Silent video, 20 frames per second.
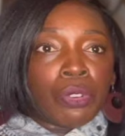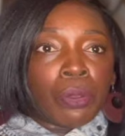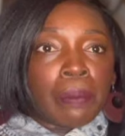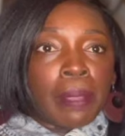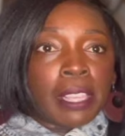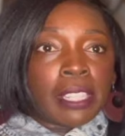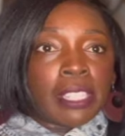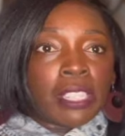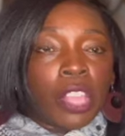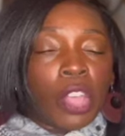
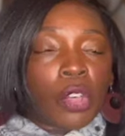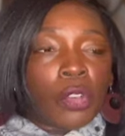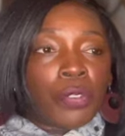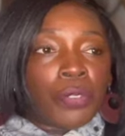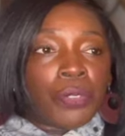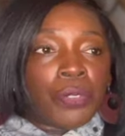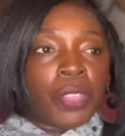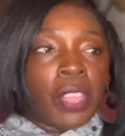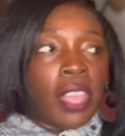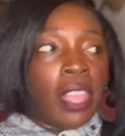myself
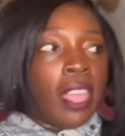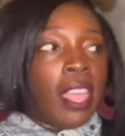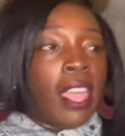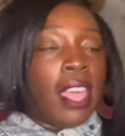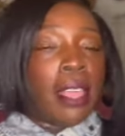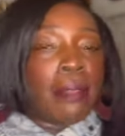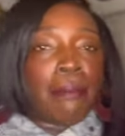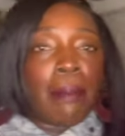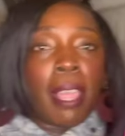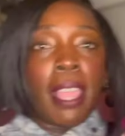
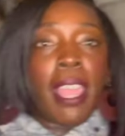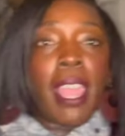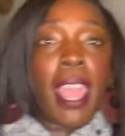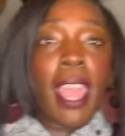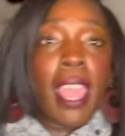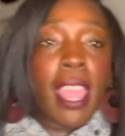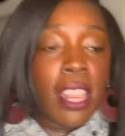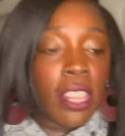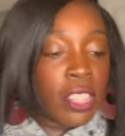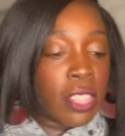at my
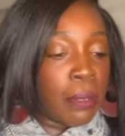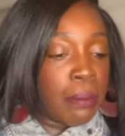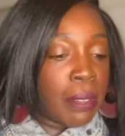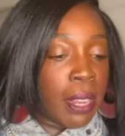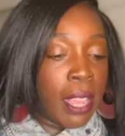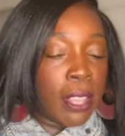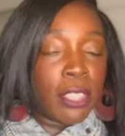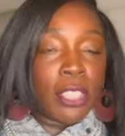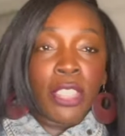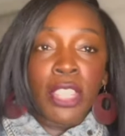age
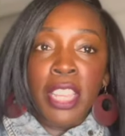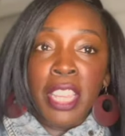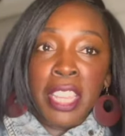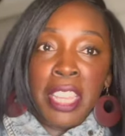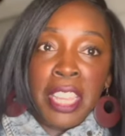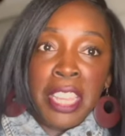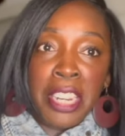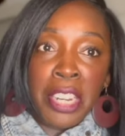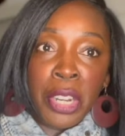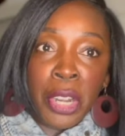sometimes you get
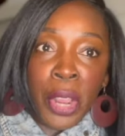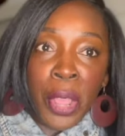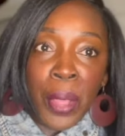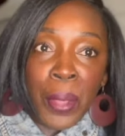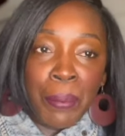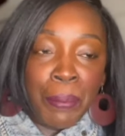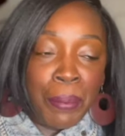heated up